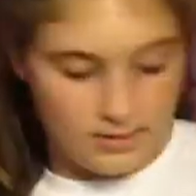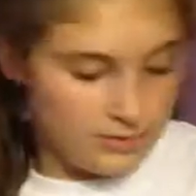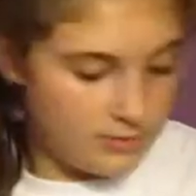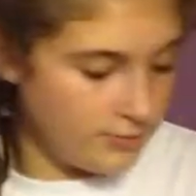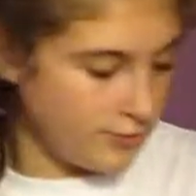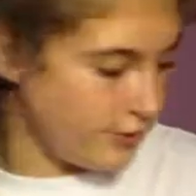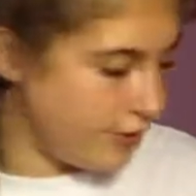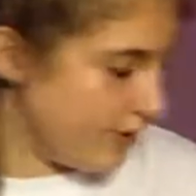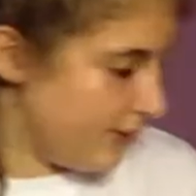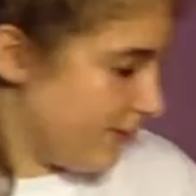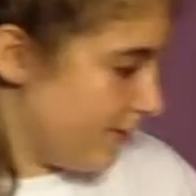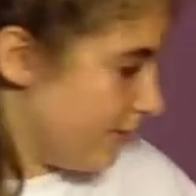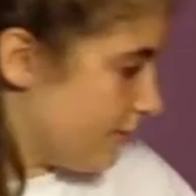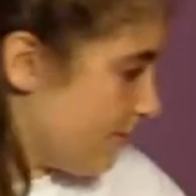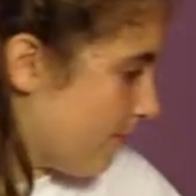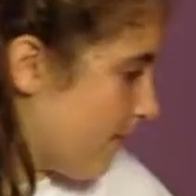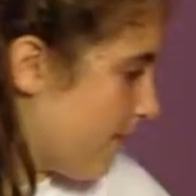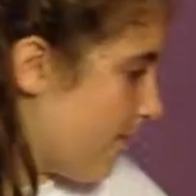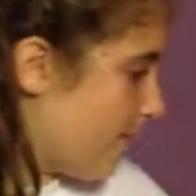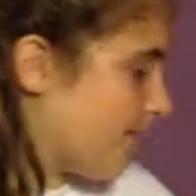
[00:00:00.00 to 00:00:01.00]
Oh
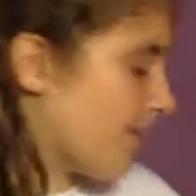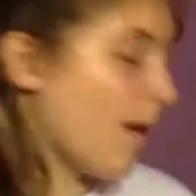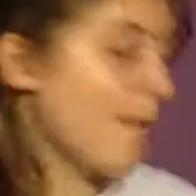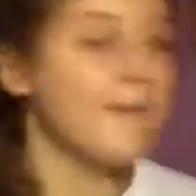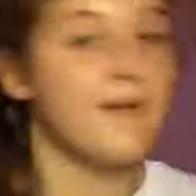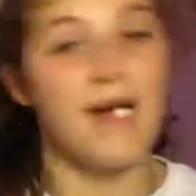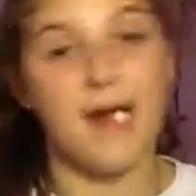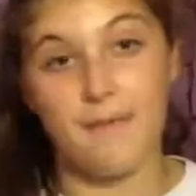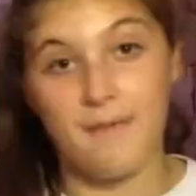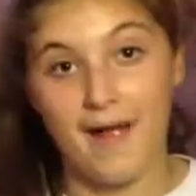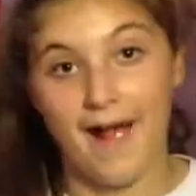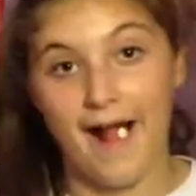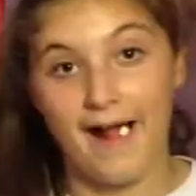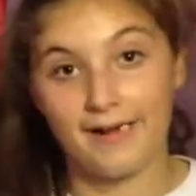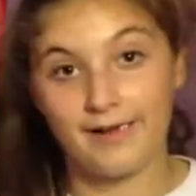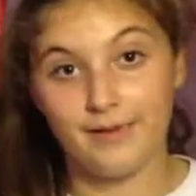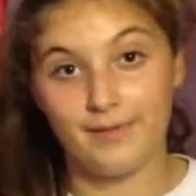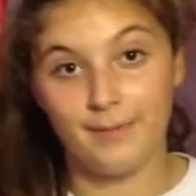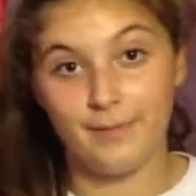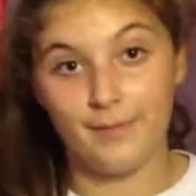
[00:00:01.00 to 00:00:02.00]
geez, I'll be right
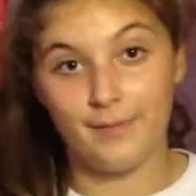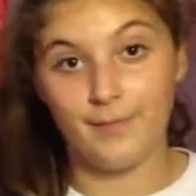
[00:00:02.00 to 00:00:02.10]
back.